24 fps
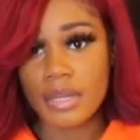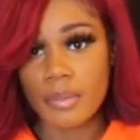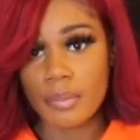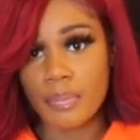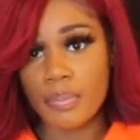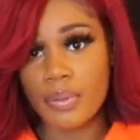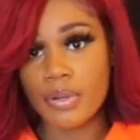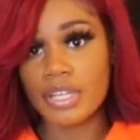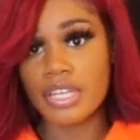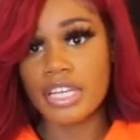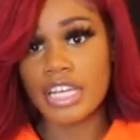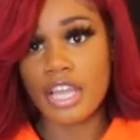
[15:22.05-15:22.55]

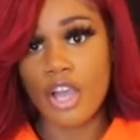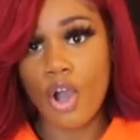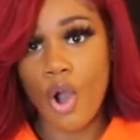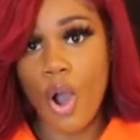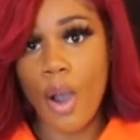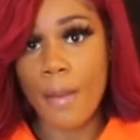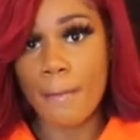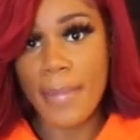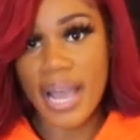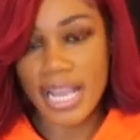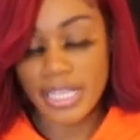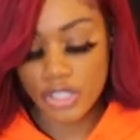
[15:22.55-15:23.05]
putting it
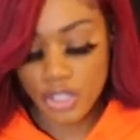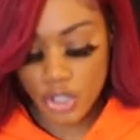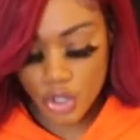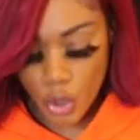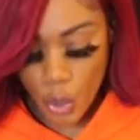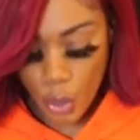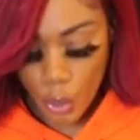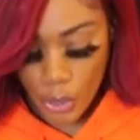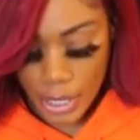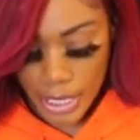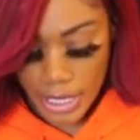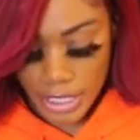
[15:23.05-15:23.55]
on my
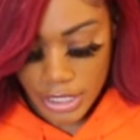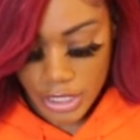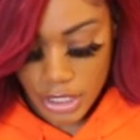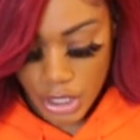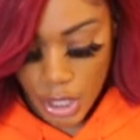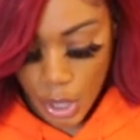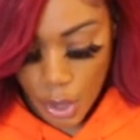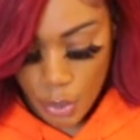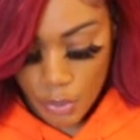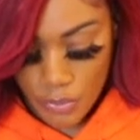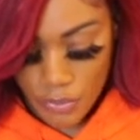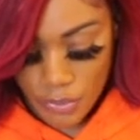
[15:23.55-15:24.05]
story,
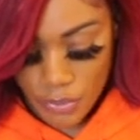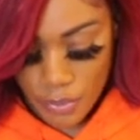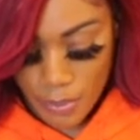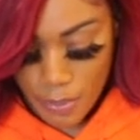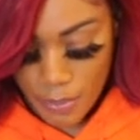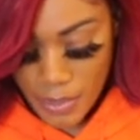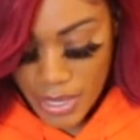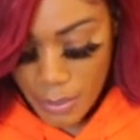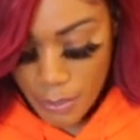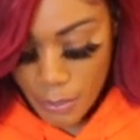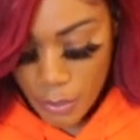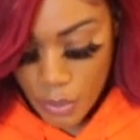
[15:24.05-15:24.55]
so
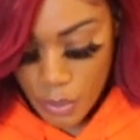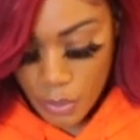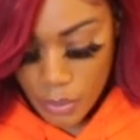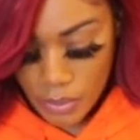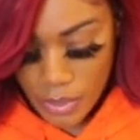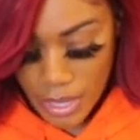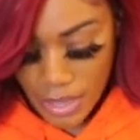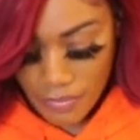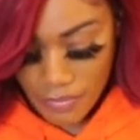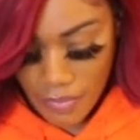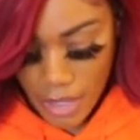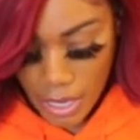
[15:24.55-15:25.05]
people
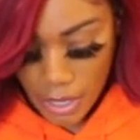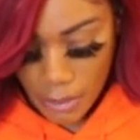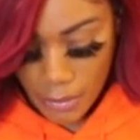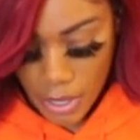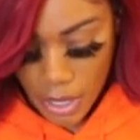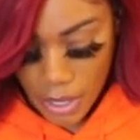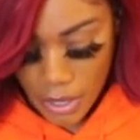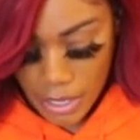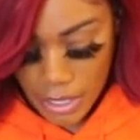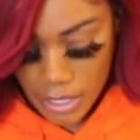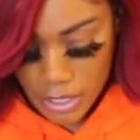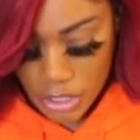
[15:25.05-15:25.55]
that follow me
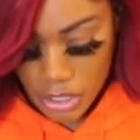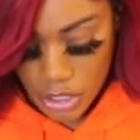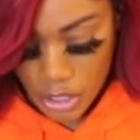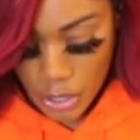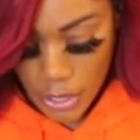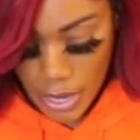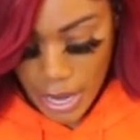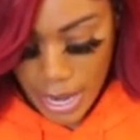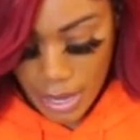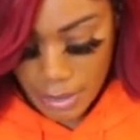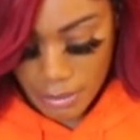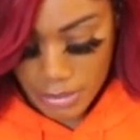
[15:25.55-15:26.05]
on
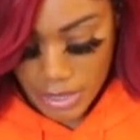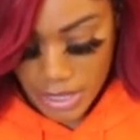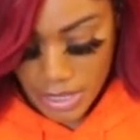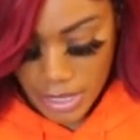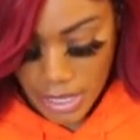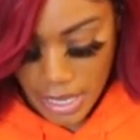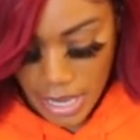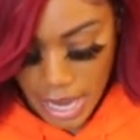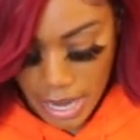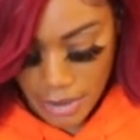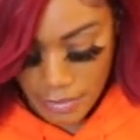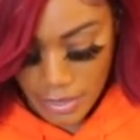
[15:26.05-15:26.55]
Instagram
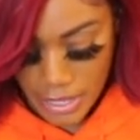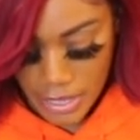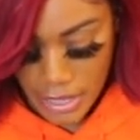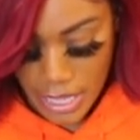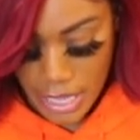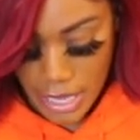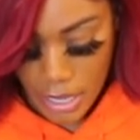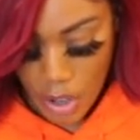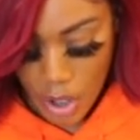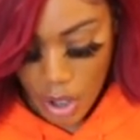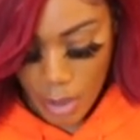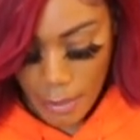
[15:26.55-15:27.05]
see
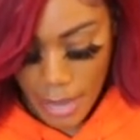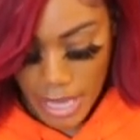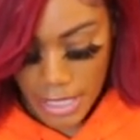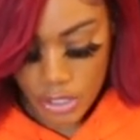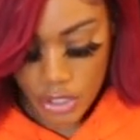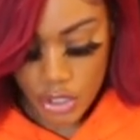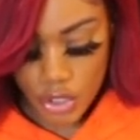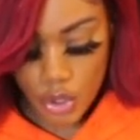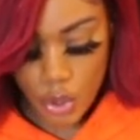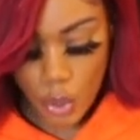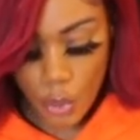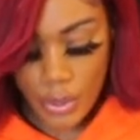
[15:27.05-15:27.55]
everything on my
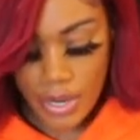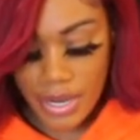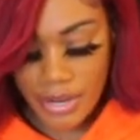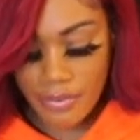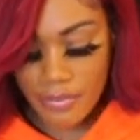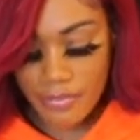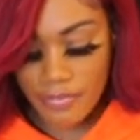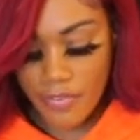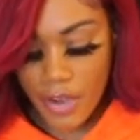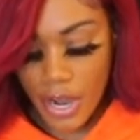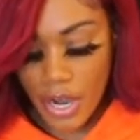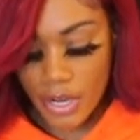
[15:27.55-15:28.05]
story
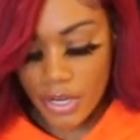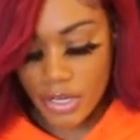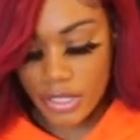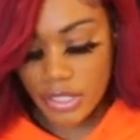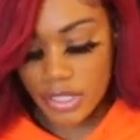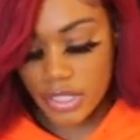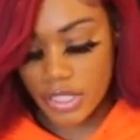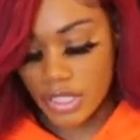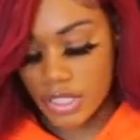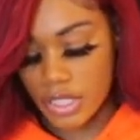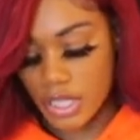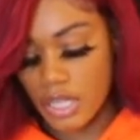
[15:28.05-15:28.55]

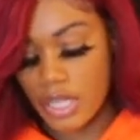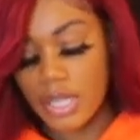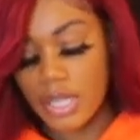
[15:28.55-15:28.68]
first